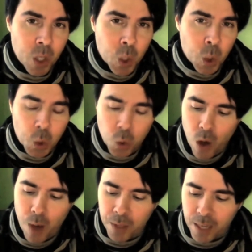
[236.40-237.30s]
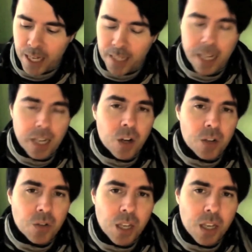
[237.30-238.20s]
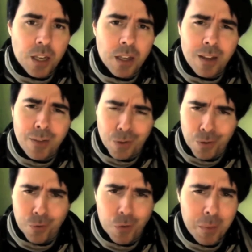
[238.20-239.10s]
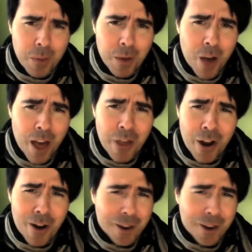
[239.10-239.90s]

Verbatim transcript: So I'm looking at Danny Garcia versus Floyd Mayweather. Are you